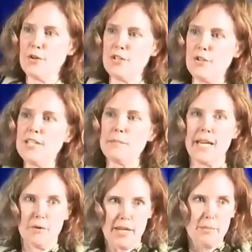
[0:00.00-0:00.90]
ado, it's my
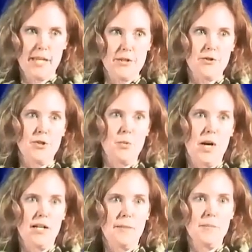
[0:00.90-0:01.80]
great pleasure to
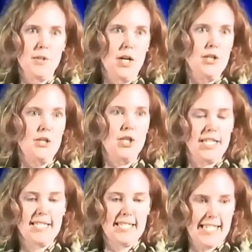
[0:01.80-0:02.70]
welcome Dr.
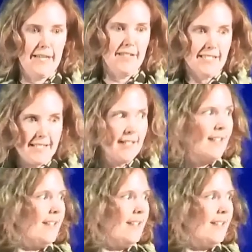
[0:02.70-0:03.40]
Justin Davis.